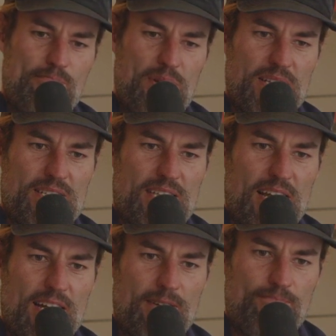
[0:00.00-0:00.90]
But
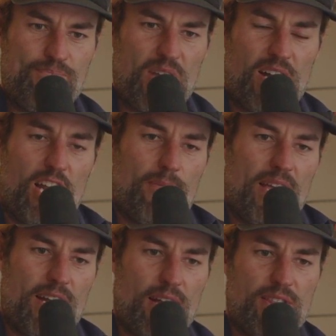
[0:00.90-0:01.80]
I don't know,
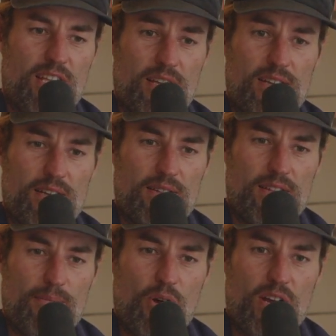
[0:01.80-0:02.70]
man. I think
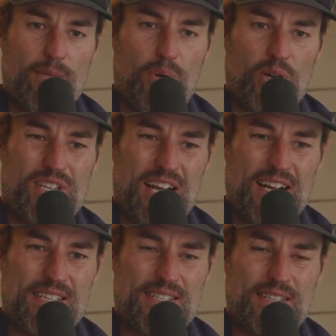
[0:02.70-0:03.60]
the American
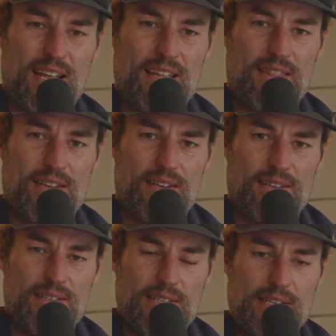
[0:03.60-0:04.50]
podcasts and
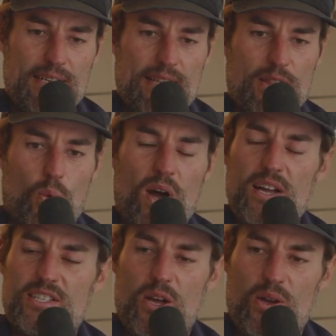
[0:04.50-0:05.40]
the way
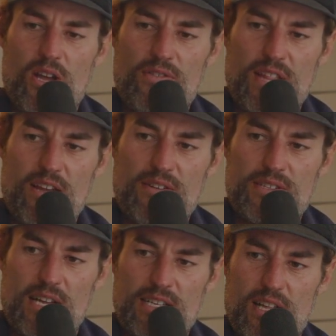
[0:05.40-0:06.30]
it's going over there
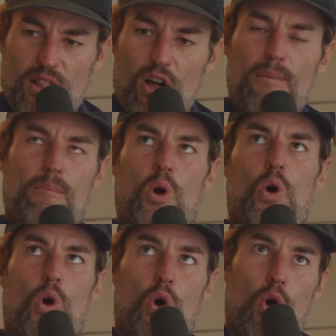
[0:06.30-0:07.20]
is a lot
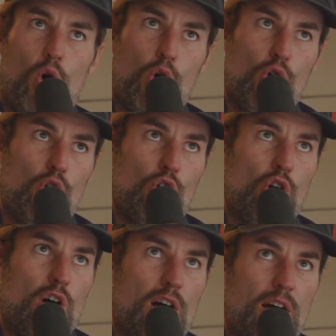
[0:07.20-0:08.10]
more.
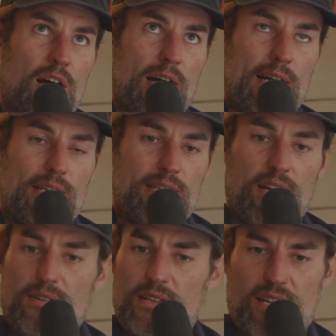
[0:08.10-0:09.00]

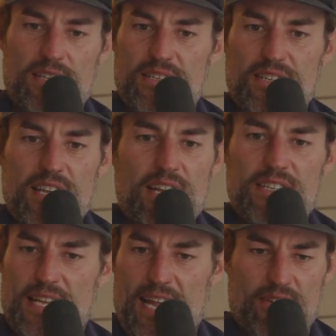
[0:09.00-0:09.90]
It's
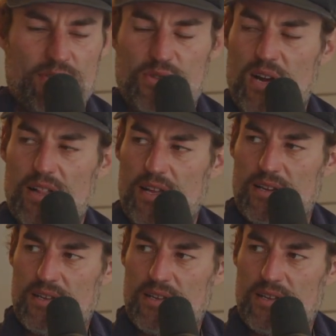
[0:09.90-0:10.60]
years ahead of Australia.